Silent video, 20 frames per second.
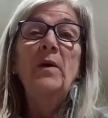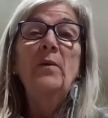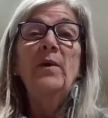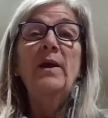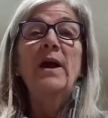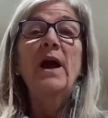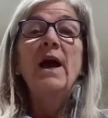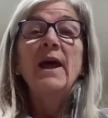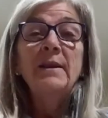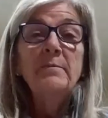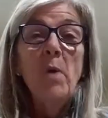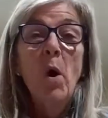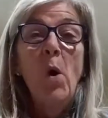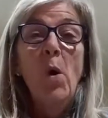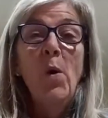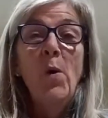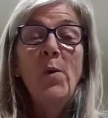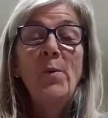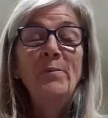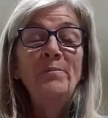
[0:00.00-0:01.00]
we got him
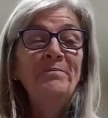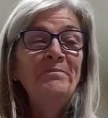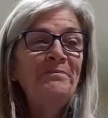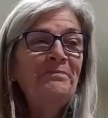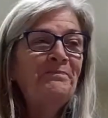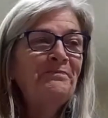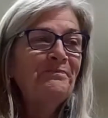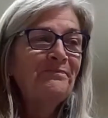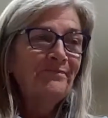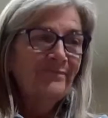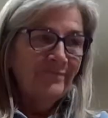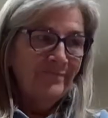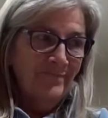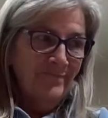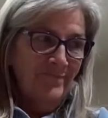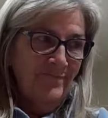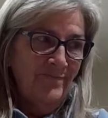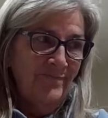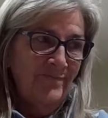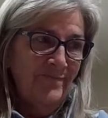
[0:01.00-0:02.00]
home,
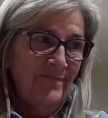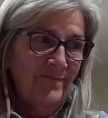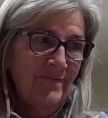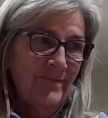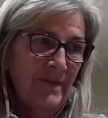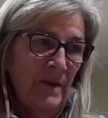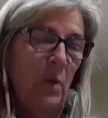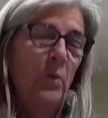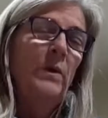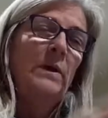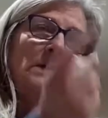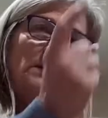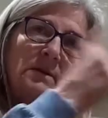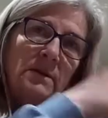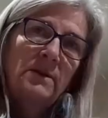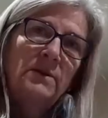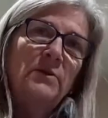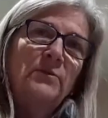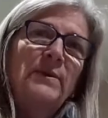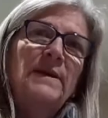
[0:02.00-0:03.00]
well,
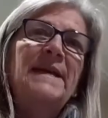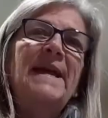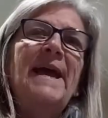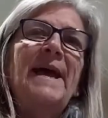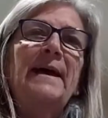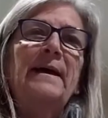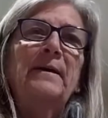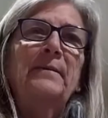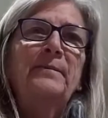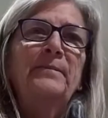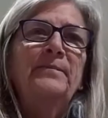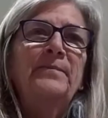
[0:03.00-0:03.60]
to rehab,